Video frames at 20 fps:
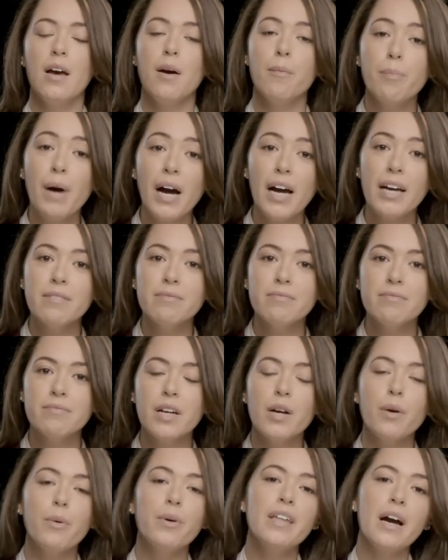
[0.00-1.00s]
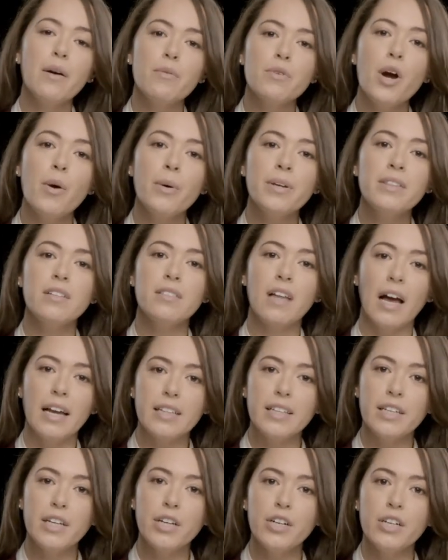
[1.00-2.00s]
But Without knowing the
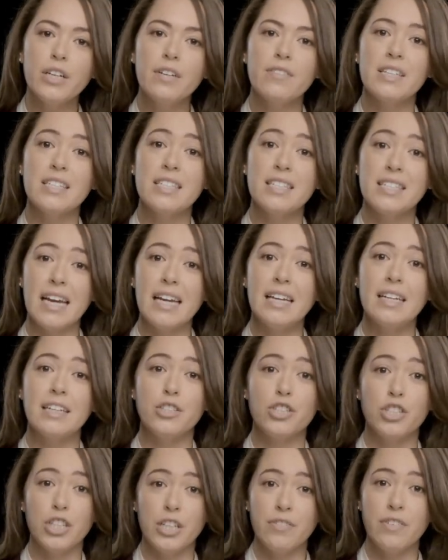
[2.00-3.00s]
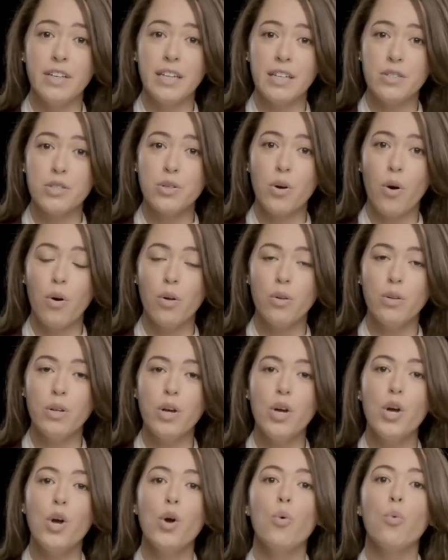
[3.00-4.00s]
likelihood of the state achieving its goal,
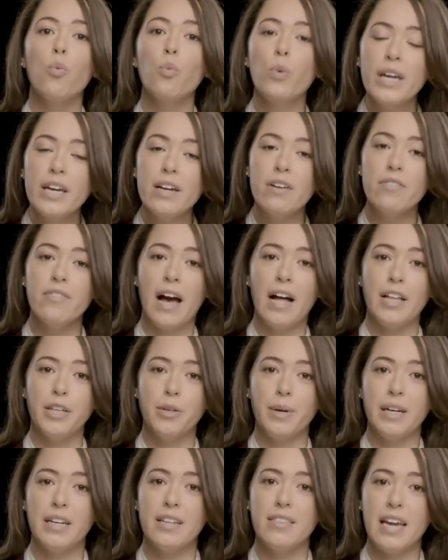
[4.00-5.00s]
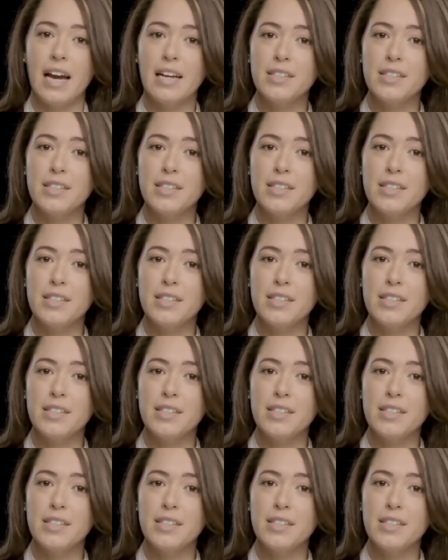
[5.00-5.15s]
we evaluated the